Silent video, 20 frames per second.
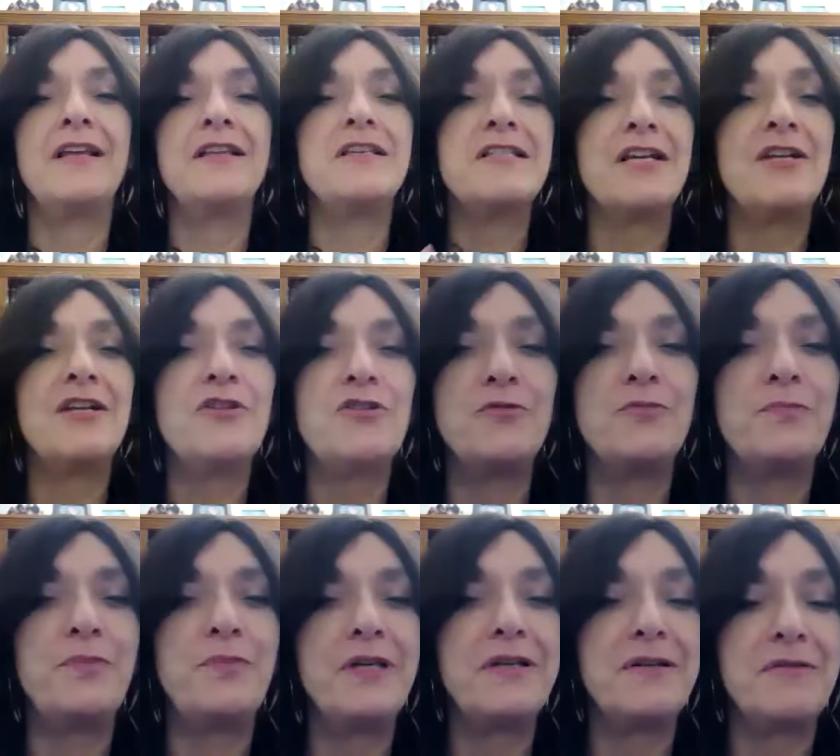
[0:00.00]
I decided to
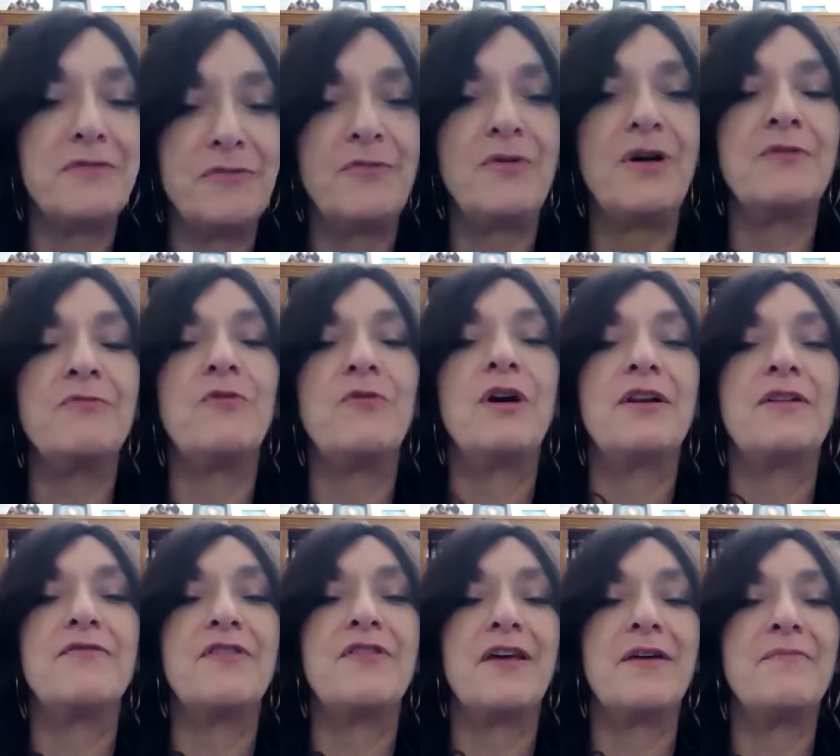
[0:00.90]
pick on one
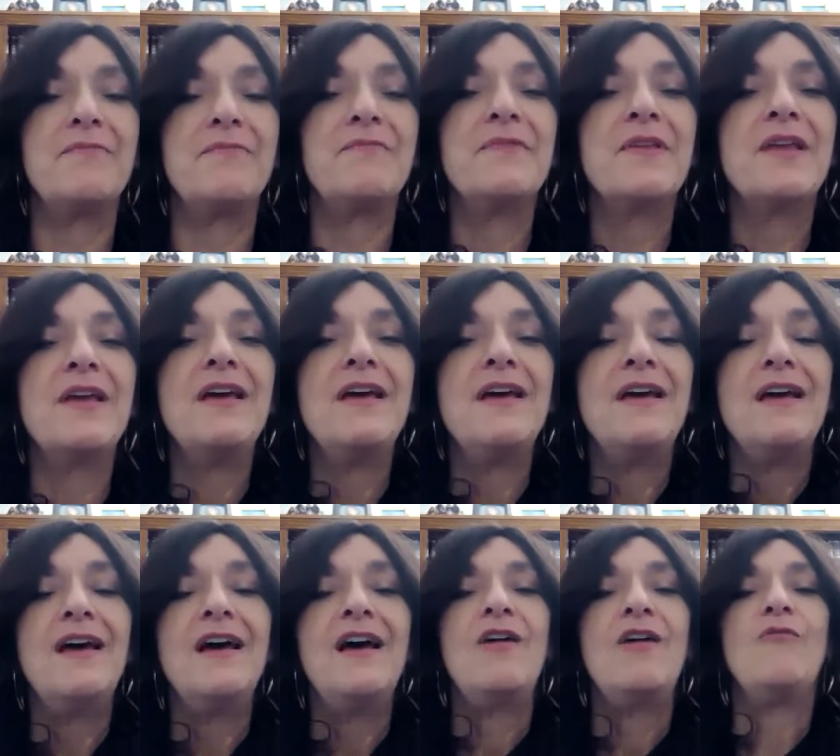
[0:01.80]
of them.
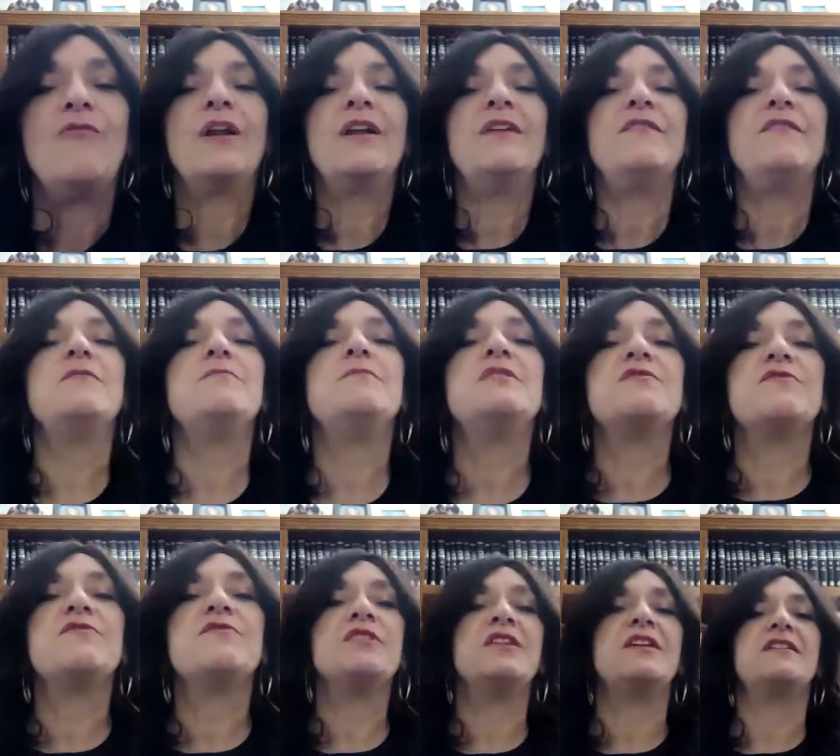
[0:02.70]
One of the
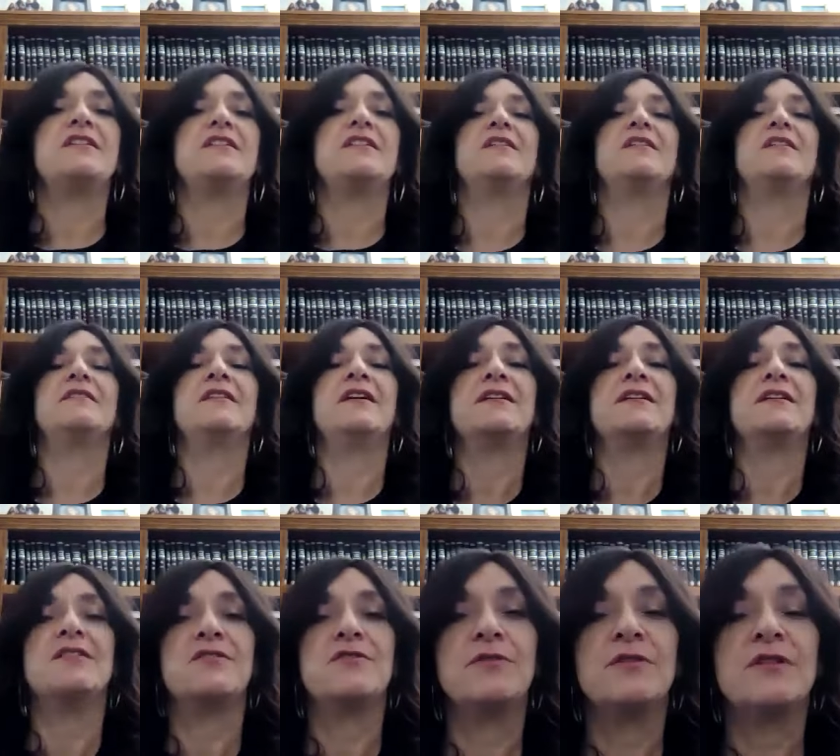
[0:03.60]
mitzvot that, that
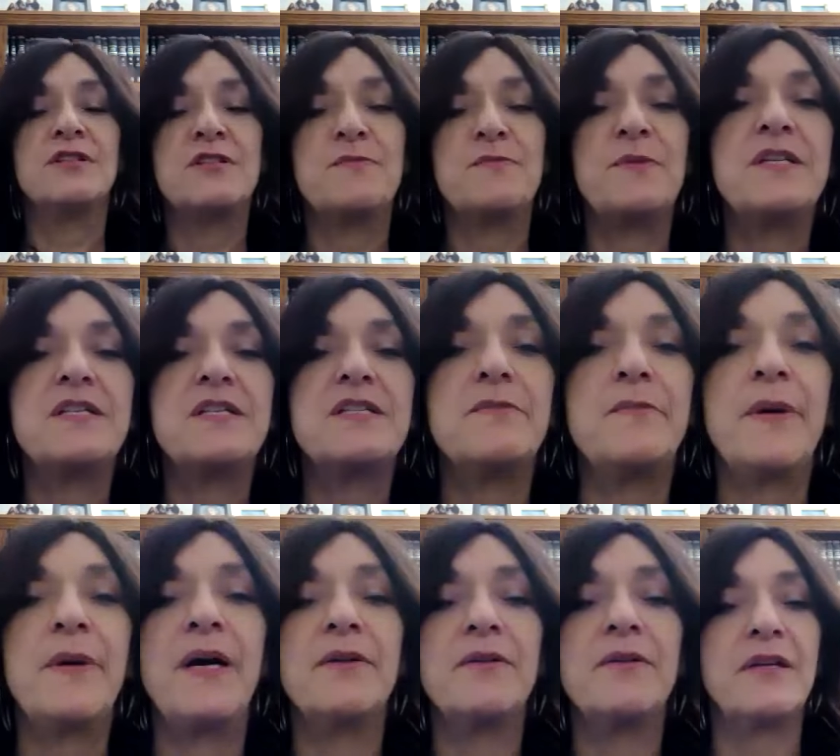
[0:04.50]
the Torah speaks
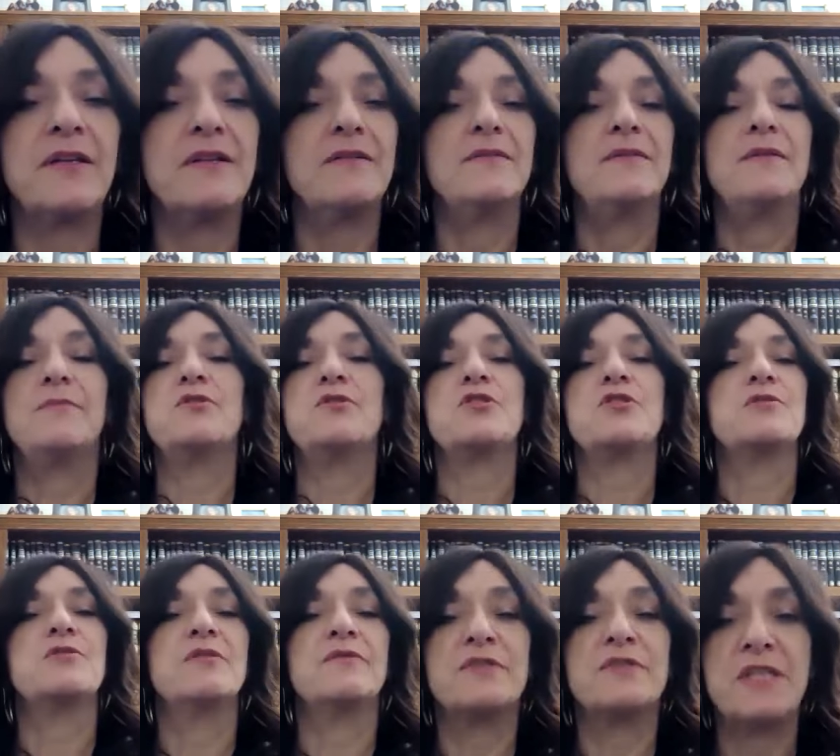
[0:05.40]
about, and I'm
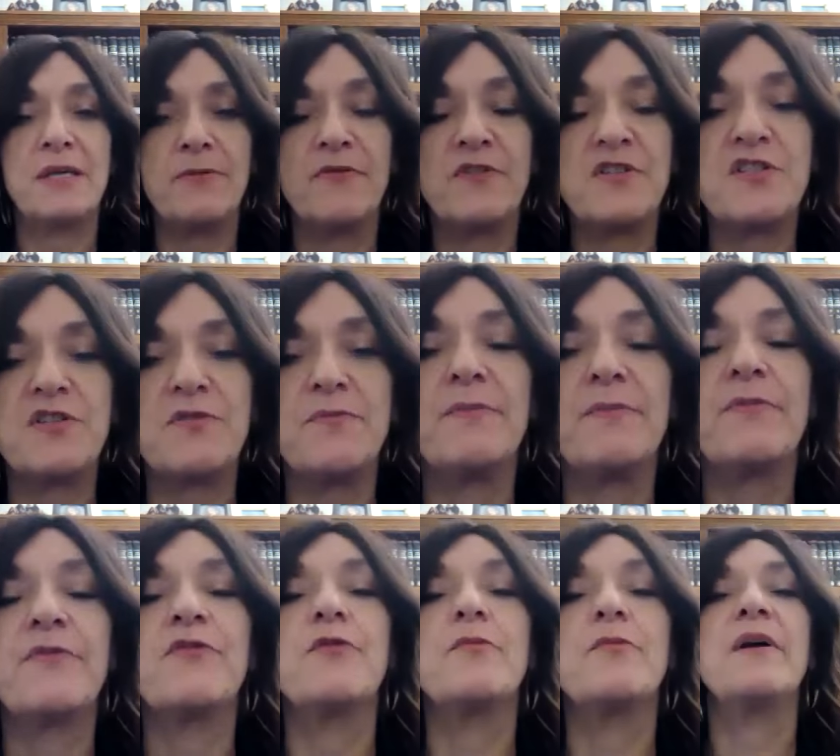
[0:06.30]
sure some of us
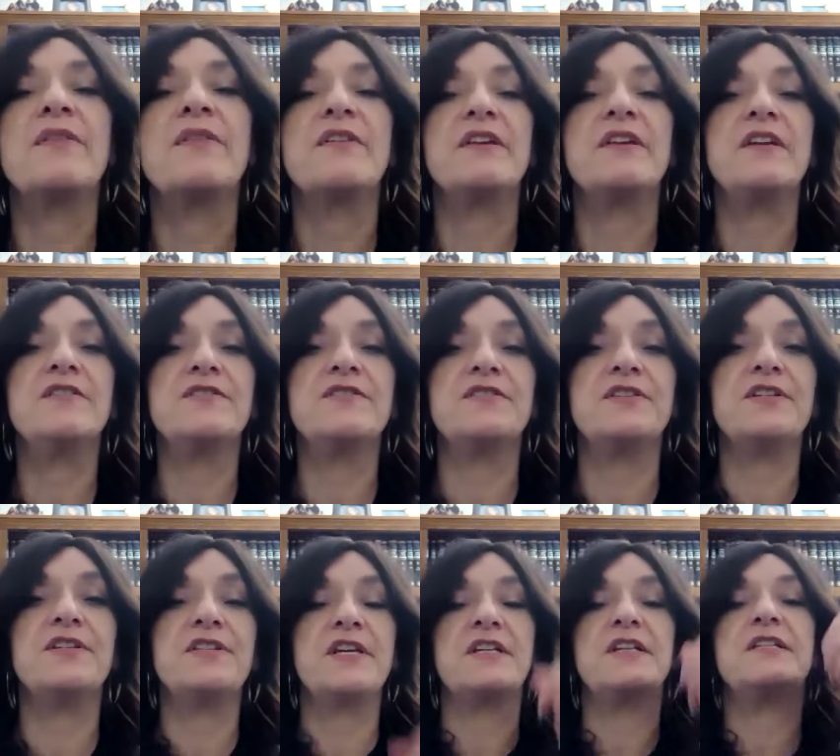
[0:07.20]
remember from other years,
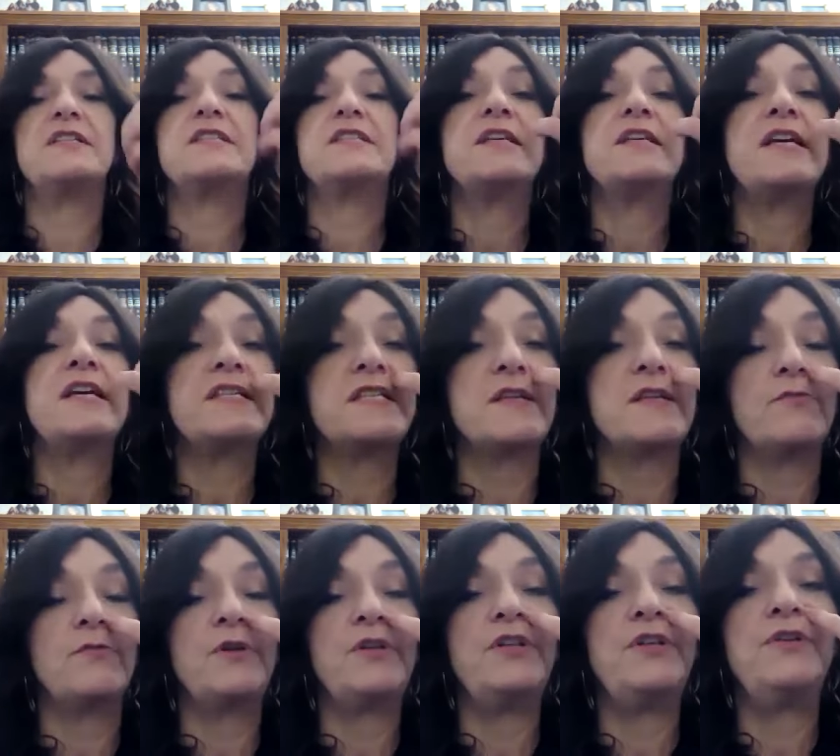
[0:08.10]
is that it says
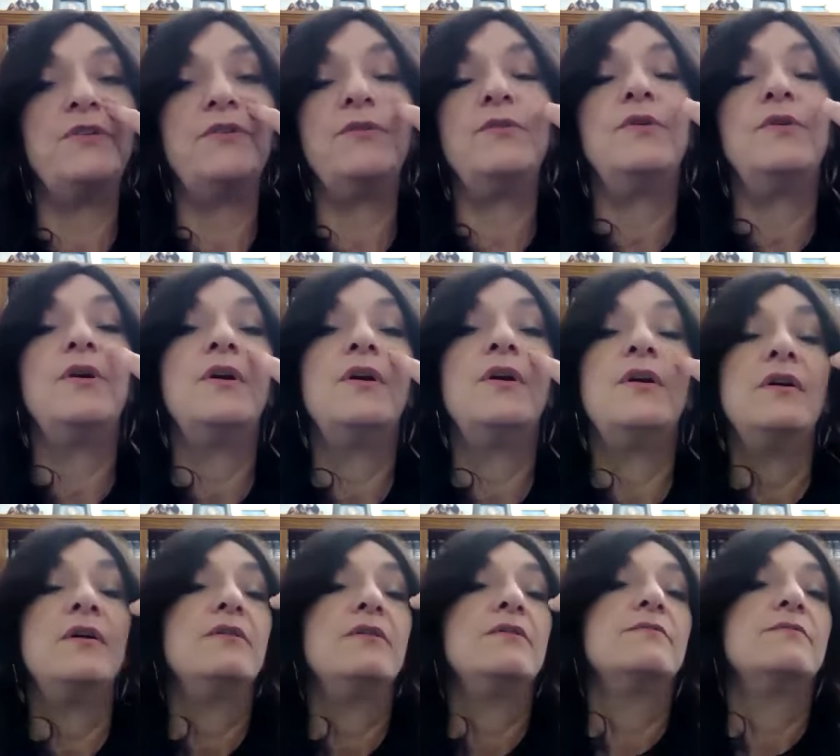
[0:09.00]
that when you
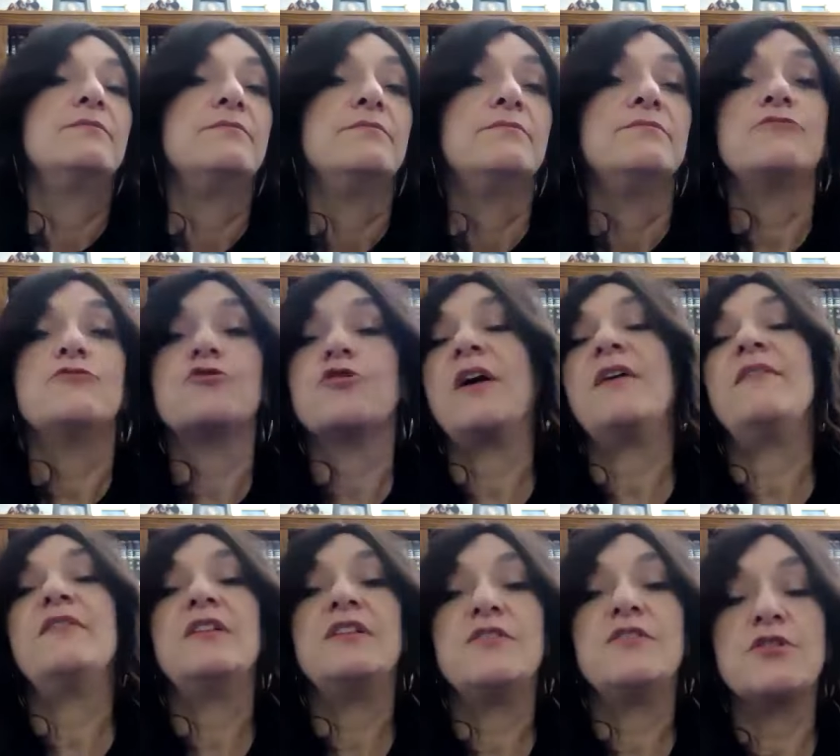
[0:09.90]

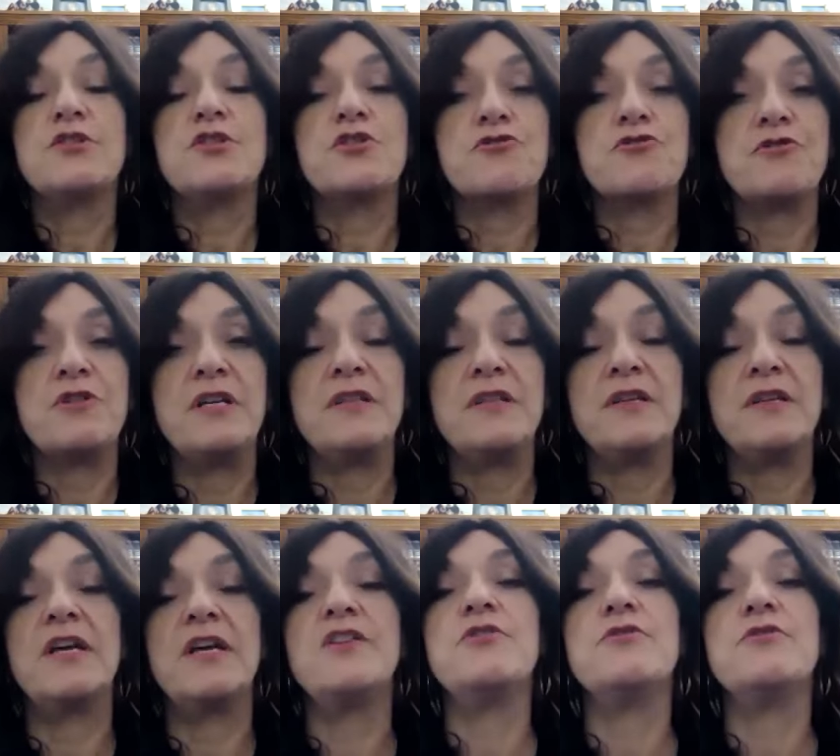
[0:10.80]
travel in the street
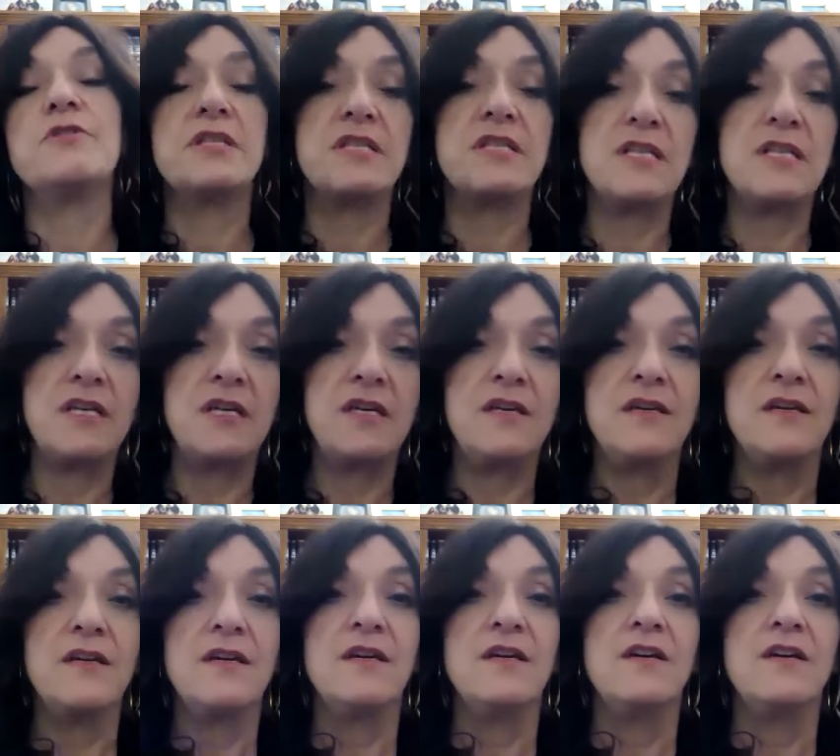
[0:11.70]
and you see